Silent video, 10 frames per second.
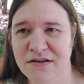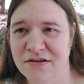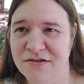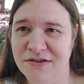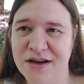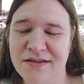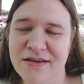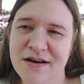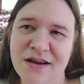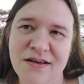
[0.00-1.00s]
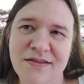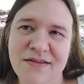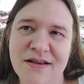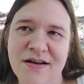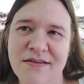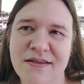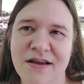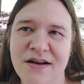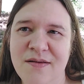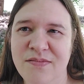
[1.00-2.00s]
craziness that he
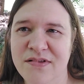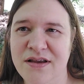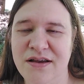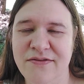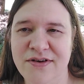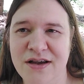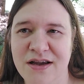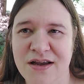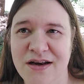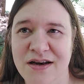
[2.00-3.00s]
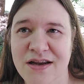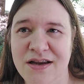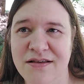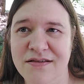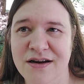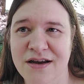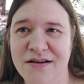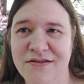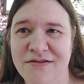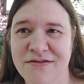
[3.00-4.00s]
said he believed in, he's
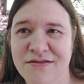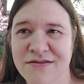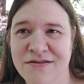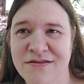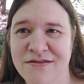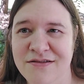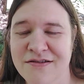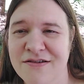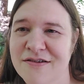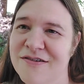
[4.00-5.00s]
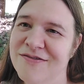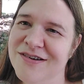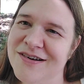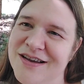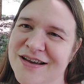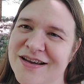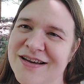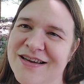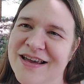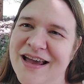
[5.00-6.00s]
now working
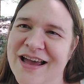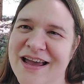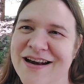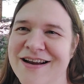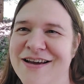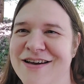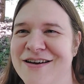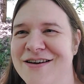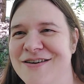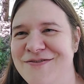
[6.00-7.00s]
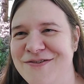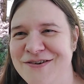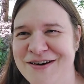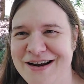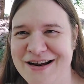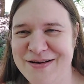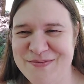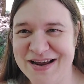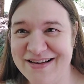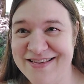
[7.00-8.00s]
again for an
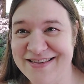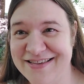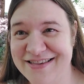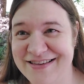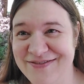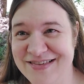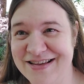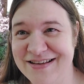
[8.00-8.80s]
embedded systems